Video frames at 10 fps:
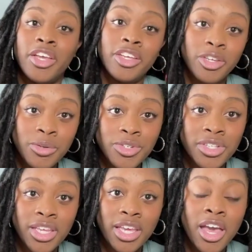
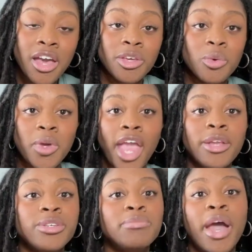Usually,
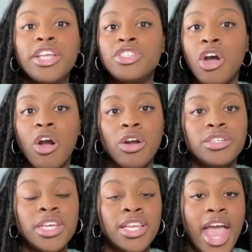creators might
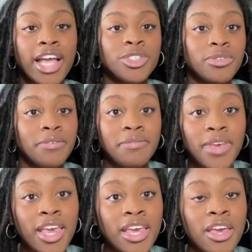charge an extra
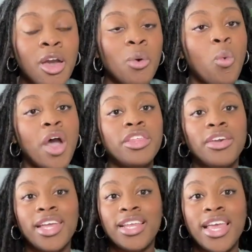fee, whether
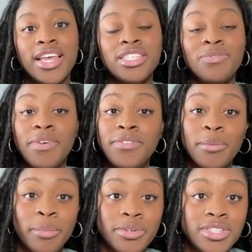it is
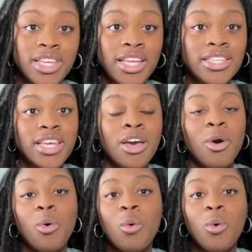50%
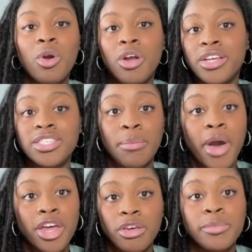or some
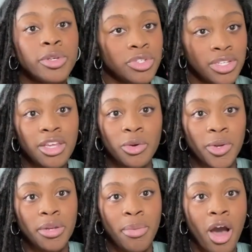other mutually
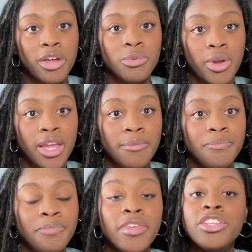agreed upon
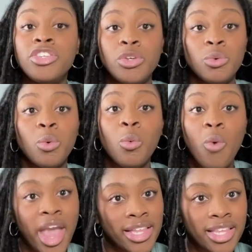rate, to
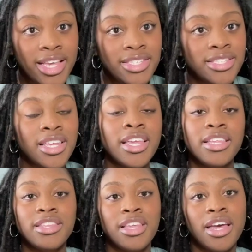whitelist
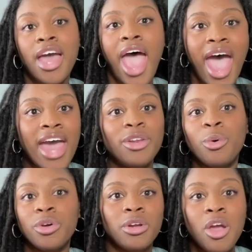the ad
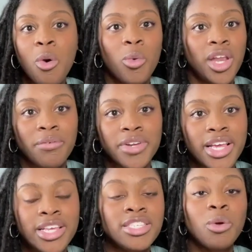or whatever it
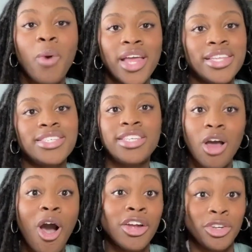is, to whitelist it
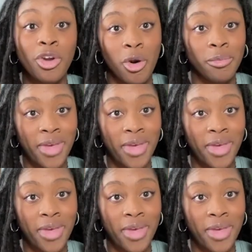on your own